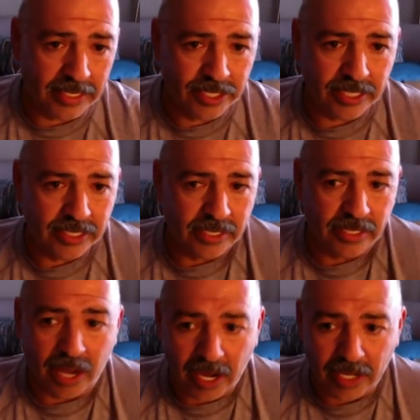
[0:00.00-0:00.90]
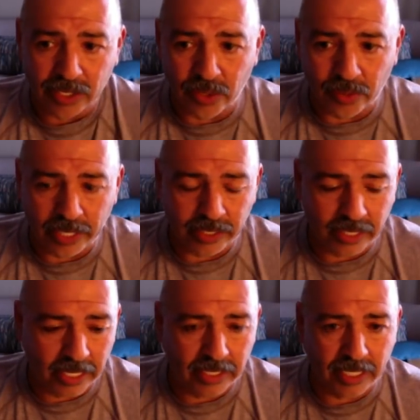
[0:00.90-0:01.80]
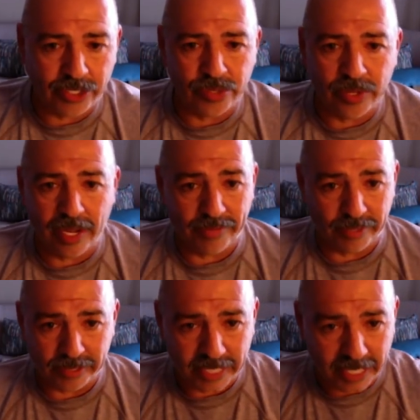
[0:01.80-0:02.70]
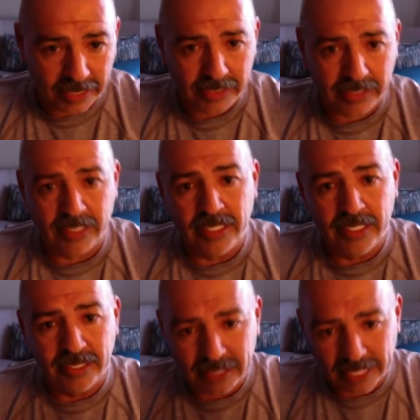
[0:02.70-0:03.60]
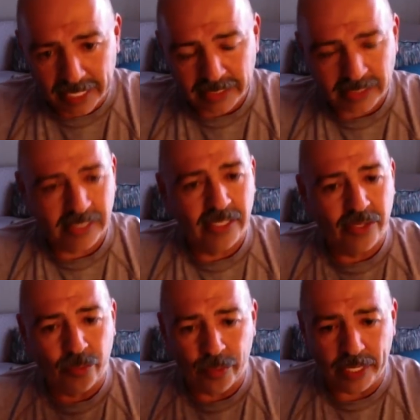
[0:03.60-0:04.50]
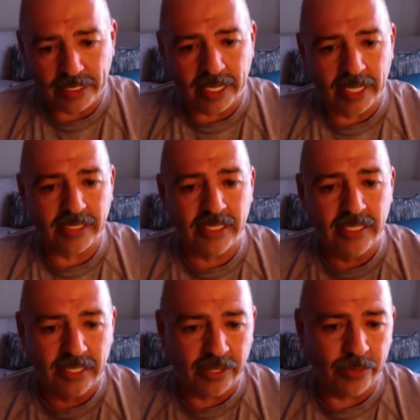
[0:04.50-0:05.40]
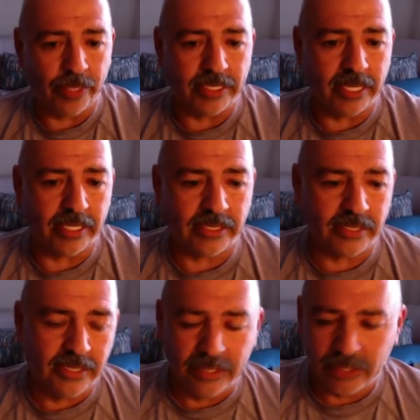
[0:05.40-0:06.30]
It's just an ongoing thing that you have to test, retest, and retest.